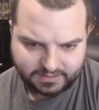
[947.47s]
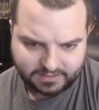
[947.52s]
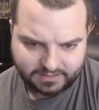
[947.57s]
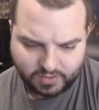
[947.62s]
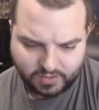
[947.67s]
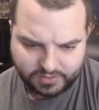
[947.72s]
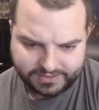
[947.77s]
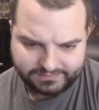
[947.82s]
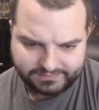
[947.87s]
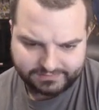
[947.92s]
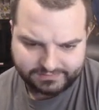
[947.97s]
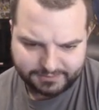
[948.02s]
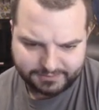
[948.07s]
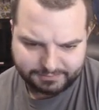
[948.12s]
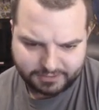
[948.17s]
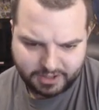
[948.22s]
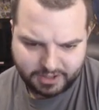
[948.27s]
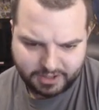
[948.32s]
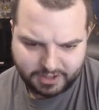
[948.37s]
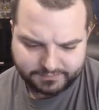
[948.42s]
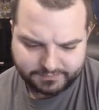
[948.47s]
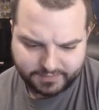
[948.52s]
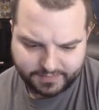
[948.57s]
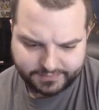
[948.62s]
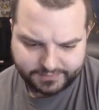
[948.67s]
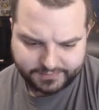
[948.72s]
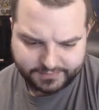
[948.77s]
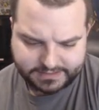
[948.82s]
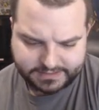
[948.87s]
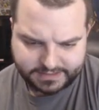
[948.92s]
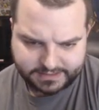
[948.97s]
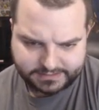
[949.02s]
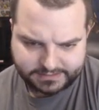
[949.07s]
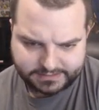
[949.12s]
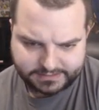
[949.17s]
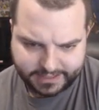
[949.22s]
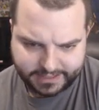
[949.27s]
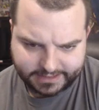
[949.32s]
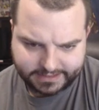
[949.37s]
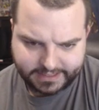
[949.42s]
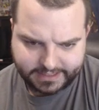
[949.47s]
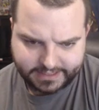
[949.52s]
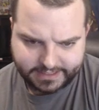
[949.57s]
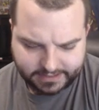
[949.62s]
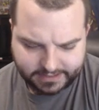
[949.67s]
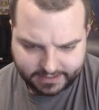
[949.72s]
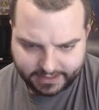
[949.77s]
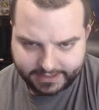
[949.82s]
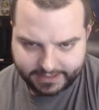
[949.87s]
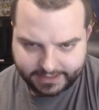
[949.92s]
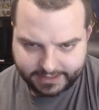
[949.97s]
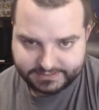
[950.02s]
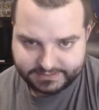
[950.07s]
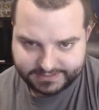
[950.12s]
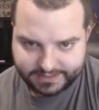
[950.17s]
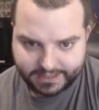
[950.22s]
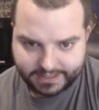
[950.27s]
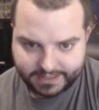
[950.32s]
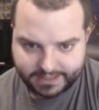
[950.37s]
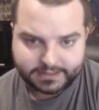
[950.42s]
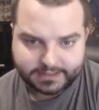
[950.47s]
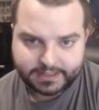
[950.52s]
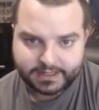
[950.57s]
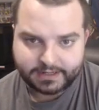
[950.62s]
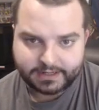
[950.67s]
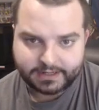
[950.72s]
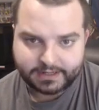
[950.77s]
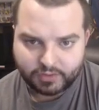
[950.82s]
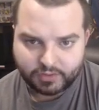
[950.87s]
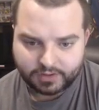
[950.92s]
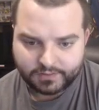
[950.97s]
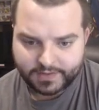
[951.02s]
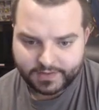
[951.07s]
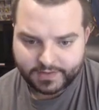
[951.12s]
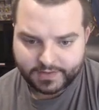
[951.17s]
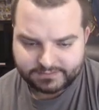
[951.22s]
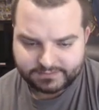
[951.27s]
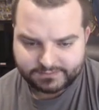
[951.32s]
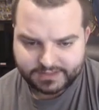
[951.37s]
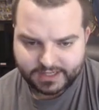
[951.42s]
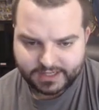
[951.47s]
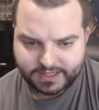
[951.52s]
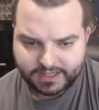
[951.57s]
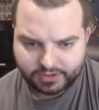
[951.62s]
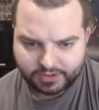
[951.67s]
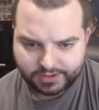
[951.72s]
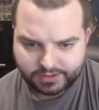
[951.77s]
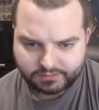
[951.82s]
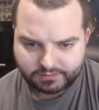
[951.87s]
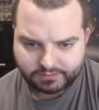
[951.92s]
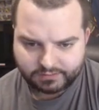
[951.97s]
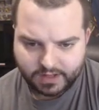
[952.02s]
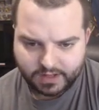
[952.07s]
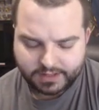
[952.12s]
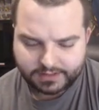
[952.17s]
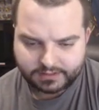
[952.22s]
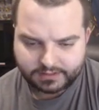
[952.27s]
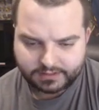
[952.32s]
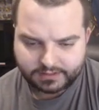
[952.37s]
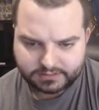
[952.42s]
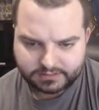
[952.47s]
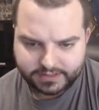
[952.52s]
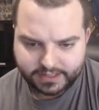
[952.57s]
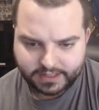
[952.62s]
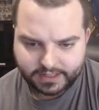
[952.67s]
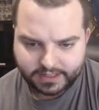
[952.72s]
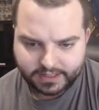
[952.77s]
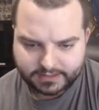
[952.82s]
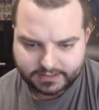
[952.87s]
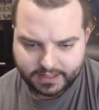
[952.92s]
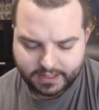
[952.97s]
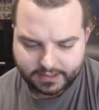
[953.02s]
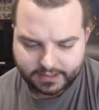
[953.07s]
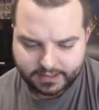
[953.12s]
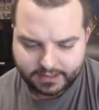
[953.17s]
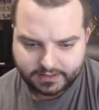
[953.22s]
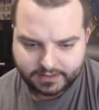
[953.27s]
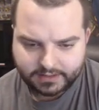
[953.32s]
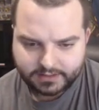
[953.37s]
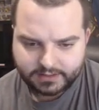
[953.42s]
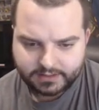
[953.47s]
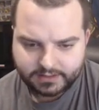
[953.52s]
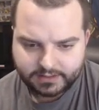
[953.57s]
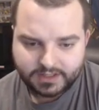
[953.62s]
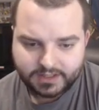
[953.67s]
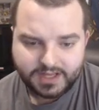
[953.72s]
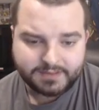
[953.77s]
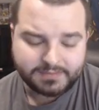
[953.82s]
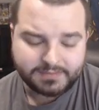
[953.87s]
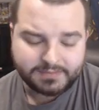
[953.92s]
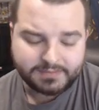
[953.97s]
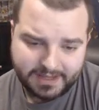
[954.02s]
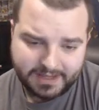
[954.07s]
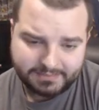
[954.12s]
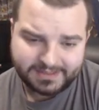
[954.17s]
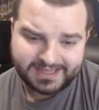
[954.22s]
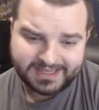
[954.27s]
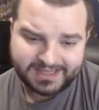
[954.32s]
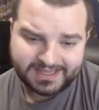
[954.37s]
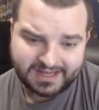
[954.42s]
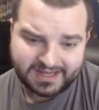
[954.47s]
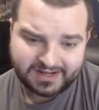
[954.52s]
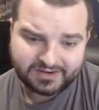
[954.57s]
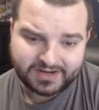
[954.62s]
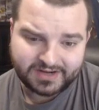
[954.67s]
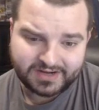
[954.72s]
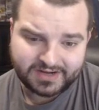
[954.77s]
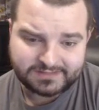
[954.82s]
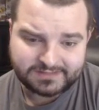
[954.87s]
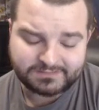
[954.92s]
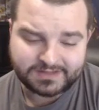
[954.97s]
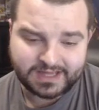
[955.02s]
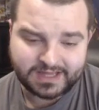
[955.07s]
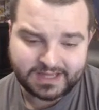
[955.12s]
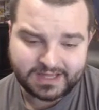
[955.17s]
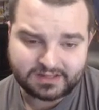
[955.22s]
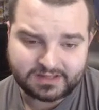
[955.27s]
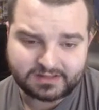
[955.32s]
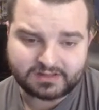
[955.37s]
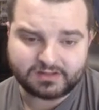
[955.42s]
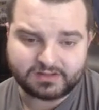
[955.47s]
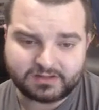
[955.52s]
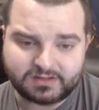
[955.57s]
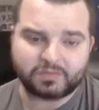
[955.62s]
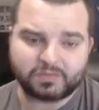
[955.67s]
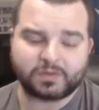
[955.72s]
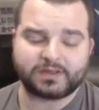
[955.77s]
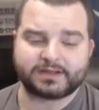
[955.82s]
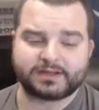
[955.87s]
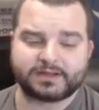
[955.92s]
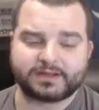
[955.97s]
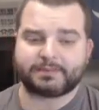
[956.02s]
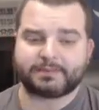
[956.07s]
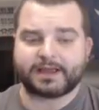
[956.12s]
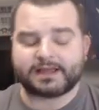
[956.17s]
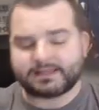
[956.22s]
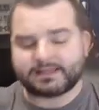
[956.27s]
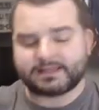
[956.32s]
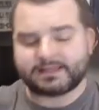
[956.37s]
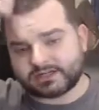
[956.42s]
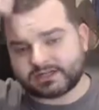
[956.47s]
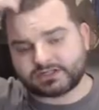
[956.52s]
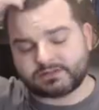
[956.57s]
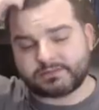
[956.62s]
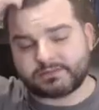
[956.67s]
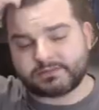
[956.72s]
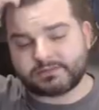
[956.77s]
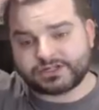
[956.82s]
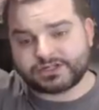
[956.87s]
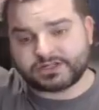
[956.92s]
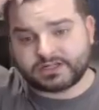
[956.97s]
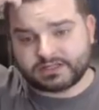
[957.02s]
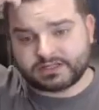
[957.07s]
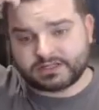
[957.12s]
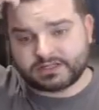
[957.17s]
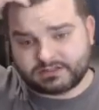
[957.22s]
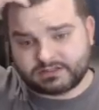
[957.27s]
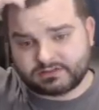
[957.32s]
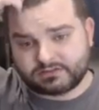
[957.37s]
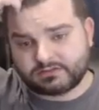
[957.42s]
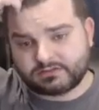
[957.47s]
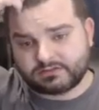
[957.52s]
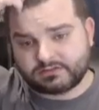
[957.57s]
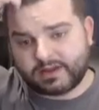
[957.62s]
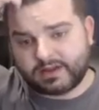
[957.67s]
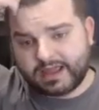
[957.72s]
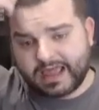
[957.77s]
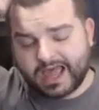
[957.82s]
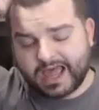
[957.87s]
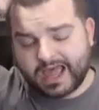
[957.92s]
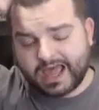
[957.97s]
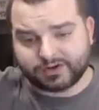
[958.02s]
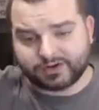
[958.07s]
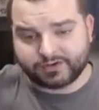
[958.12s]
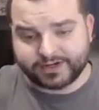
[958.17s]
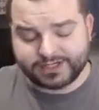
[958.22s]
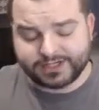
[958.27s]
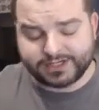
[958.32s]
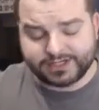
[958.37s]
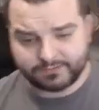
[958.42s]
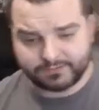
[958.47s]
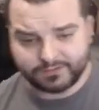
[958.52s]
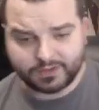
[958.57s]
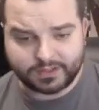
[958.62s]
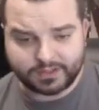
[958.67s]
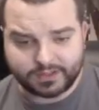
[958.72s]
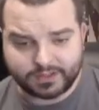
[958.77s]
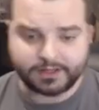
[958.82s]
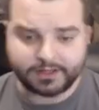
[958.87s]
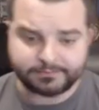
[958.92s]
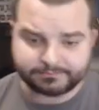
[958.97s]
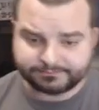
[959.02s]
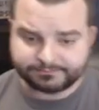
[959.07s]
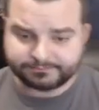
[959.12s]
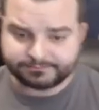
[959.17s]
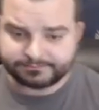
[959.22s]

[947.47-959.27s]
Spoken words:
You only really probably run this in a dedicated items deck. In a more aggressive deck, you're going to run Dagoth Dagger. But maybe in that aggressive deck, you're willing to pay the extra Magicka to have a creature if you need it.